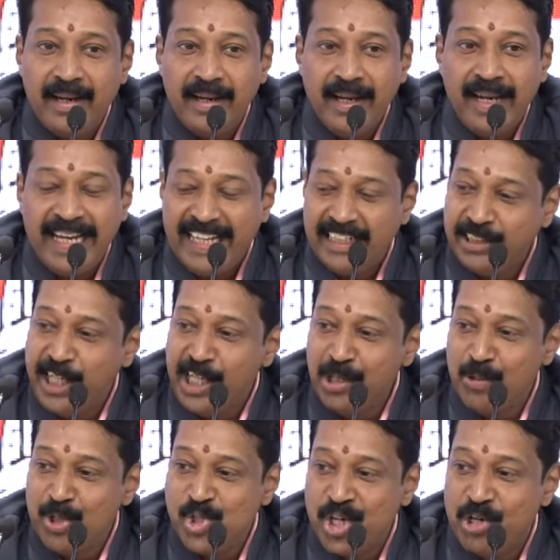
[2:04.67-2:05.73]
anything
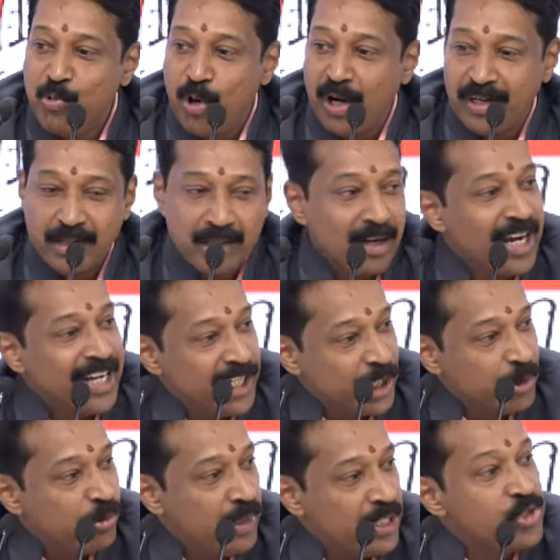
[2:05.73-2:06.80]
which he wants related
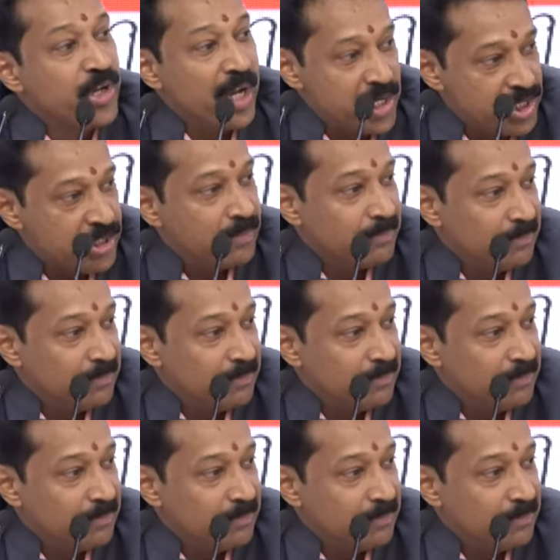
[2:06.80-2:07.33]
to education.